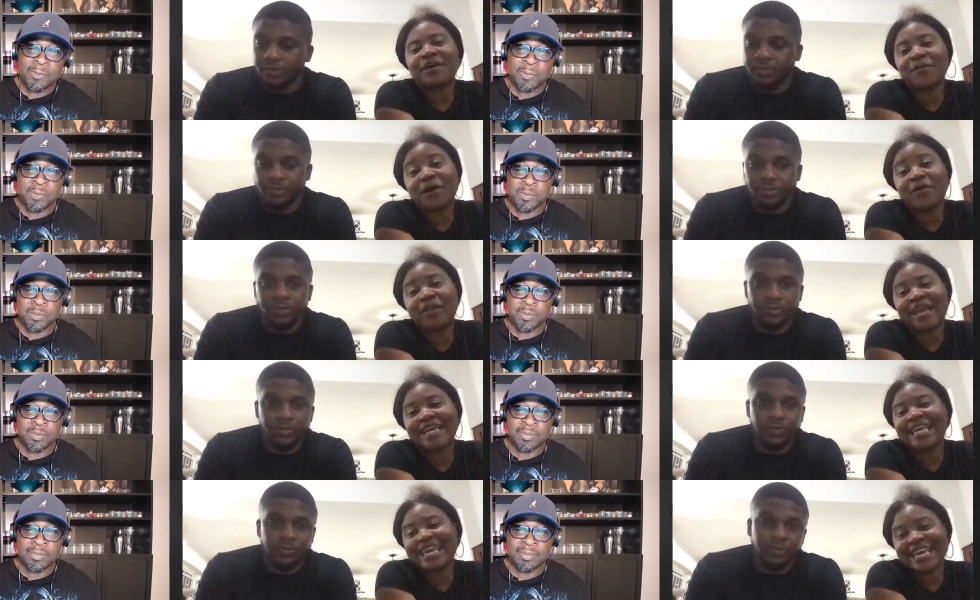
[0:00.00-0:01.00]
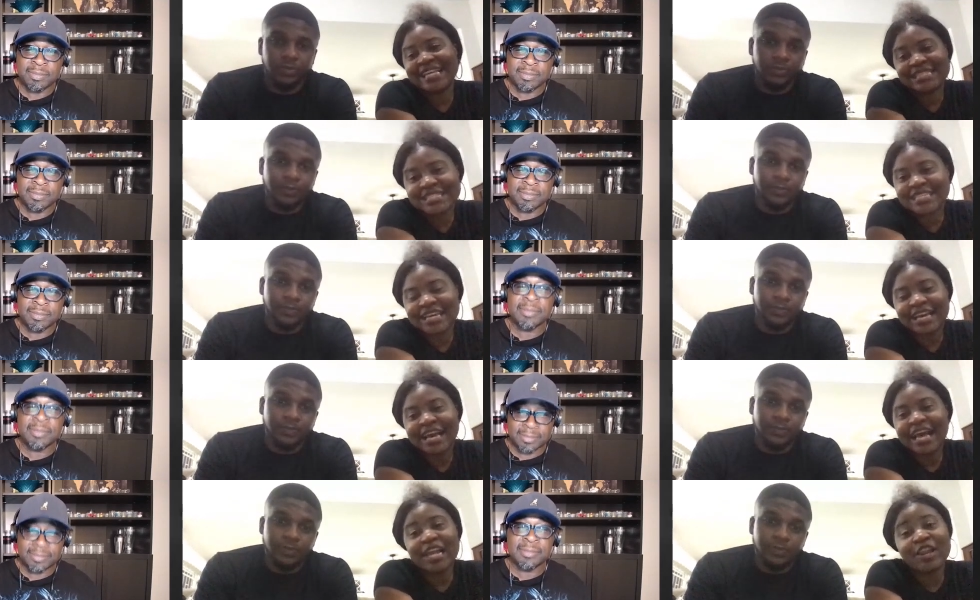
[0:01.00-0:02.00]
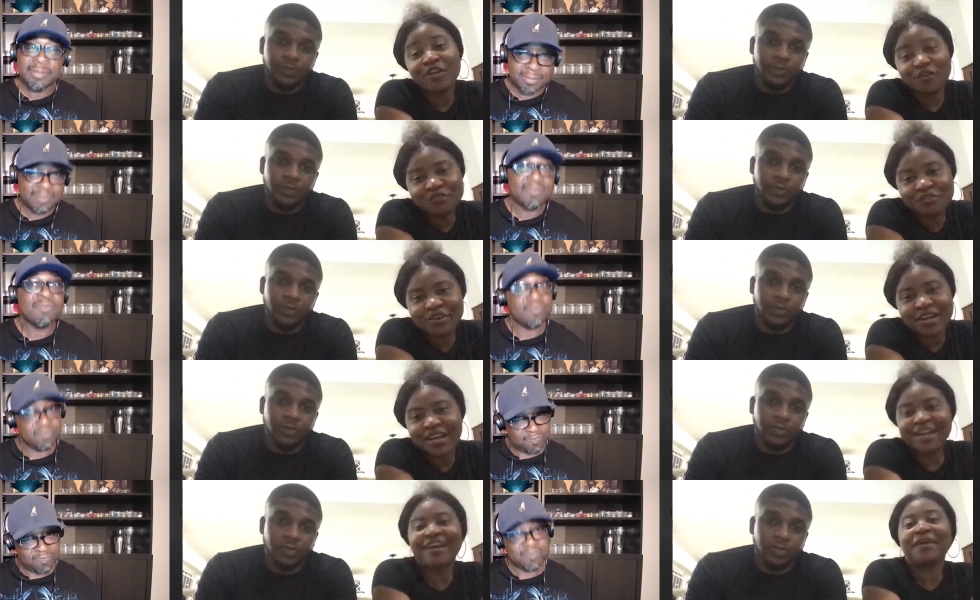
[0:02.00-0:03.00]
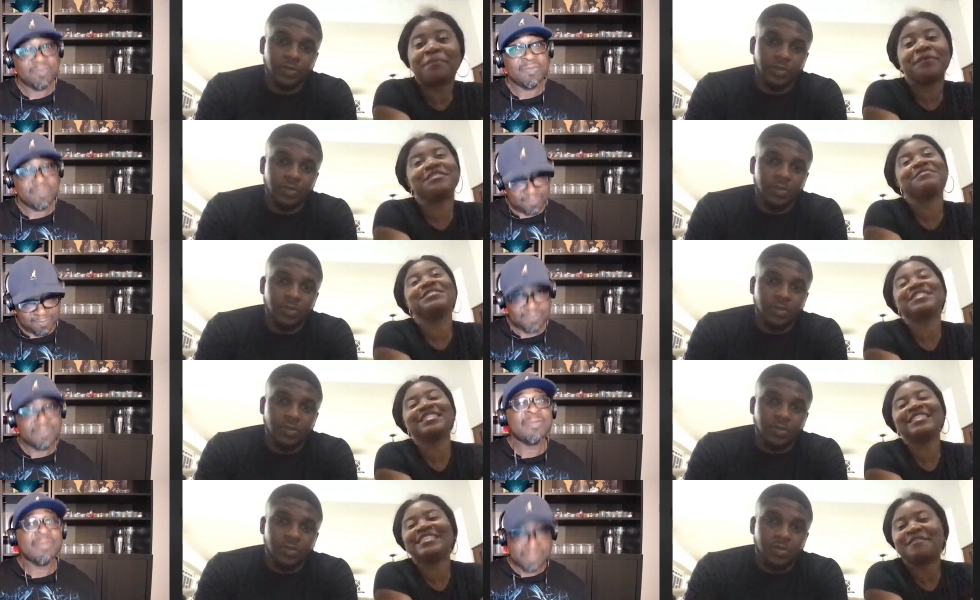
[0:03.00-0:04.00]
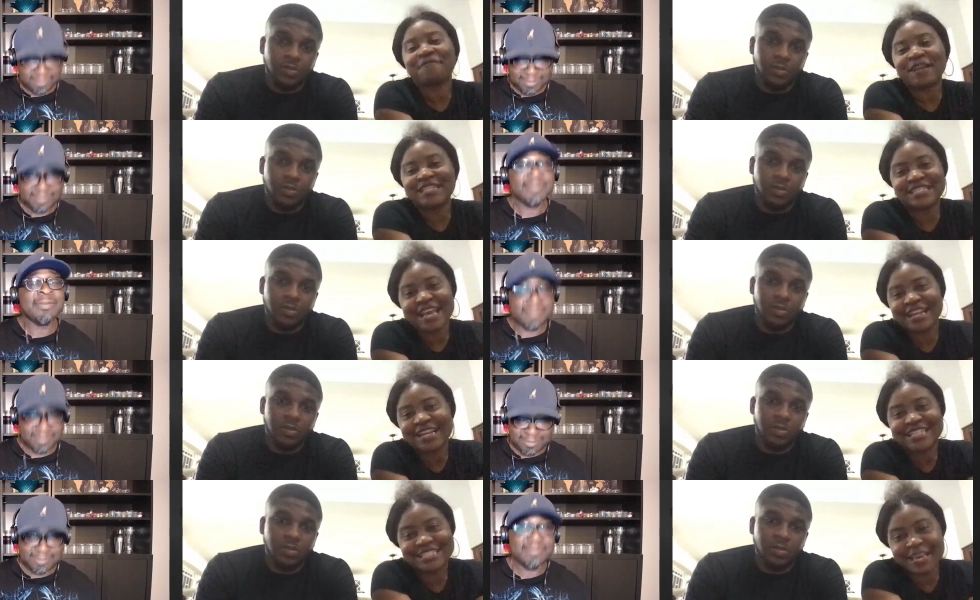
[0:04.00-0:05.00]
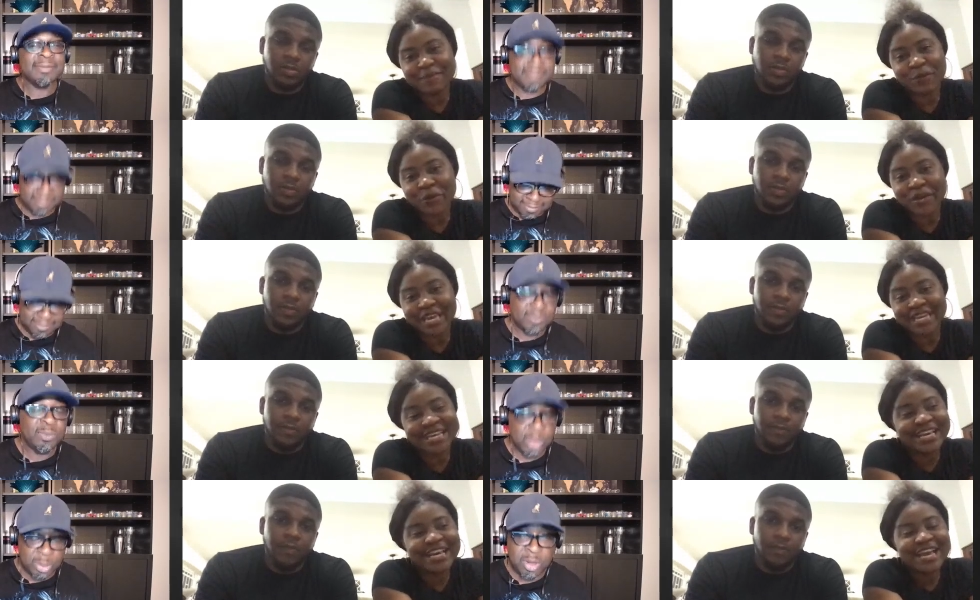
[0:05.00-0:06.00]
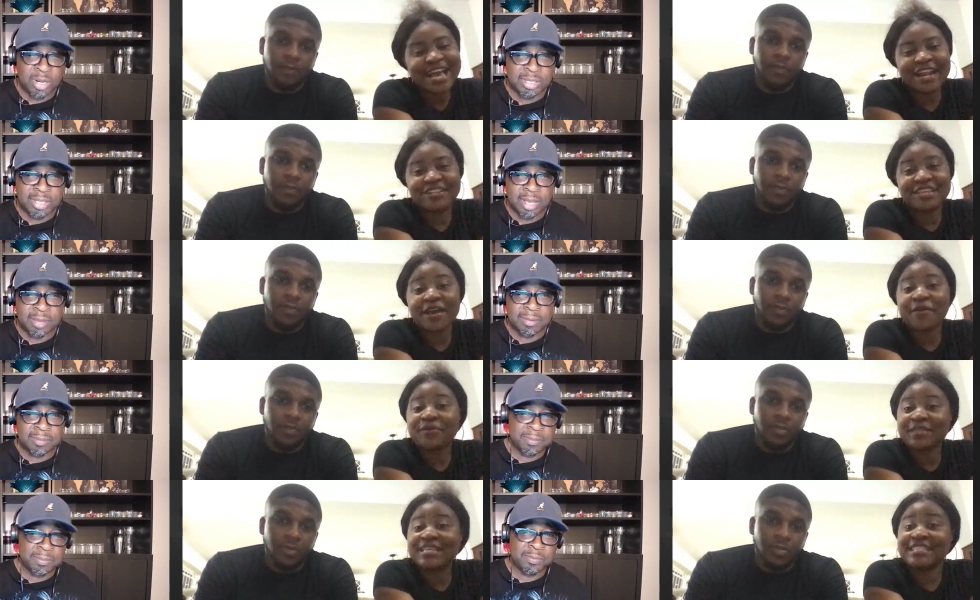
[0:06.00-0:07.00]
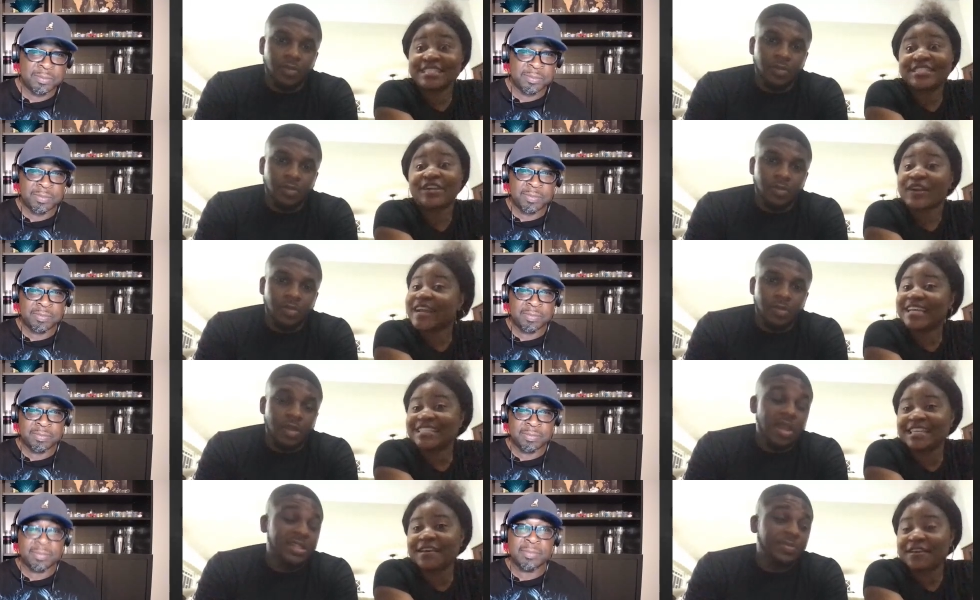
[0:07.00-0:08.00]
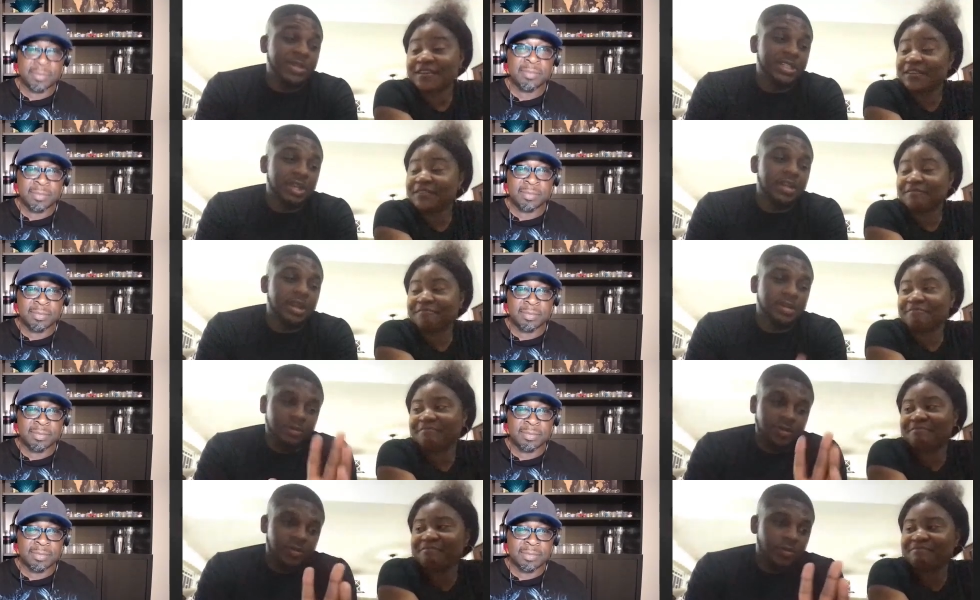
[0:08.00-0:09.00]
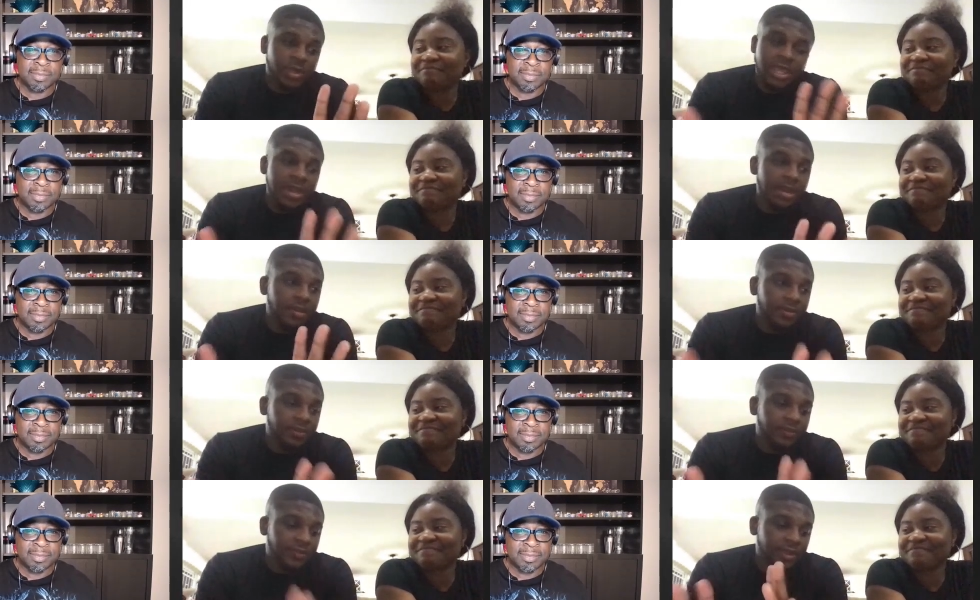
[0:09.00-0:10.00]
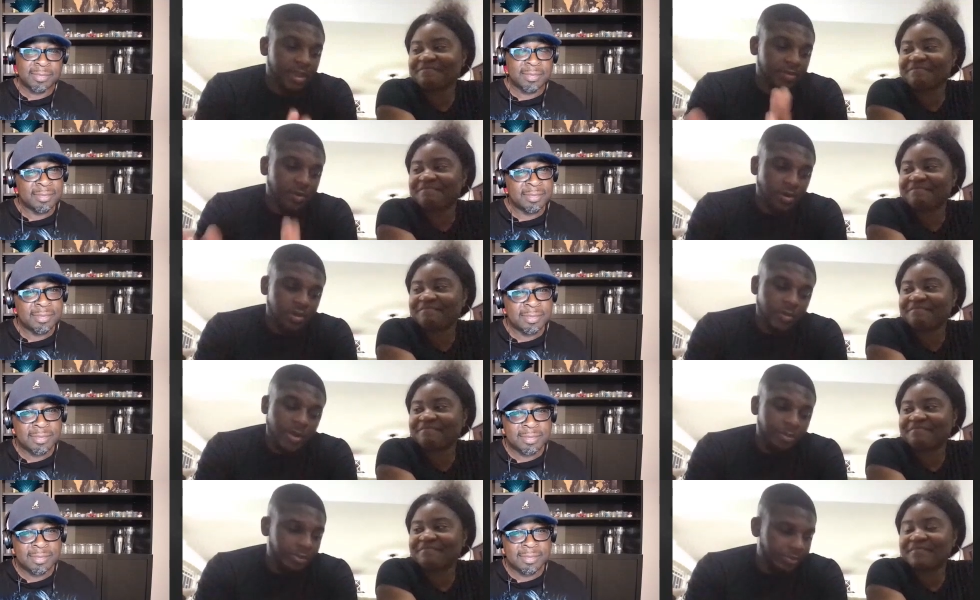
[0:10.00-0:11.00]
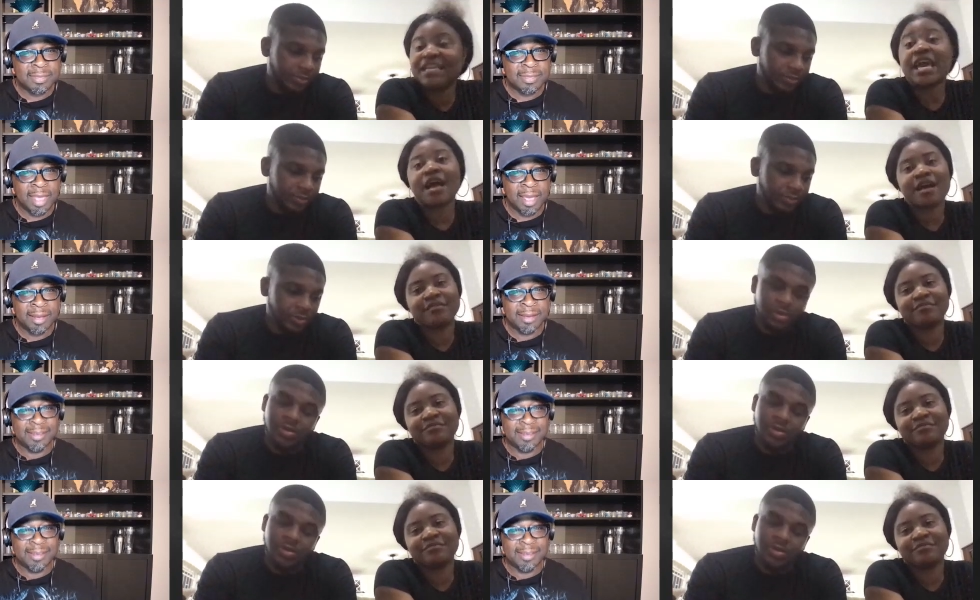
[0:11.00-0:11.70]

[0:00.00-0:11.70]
Speaker 1: that, wow, like hate and love are pretty much a different side of the same coin.
Speaker 2: You
Speaker 1: understand? Like, this is crazy.
Speaker 2: As I mentioned, that we cannot forget Gulliver.
Speaker 1: Yeah.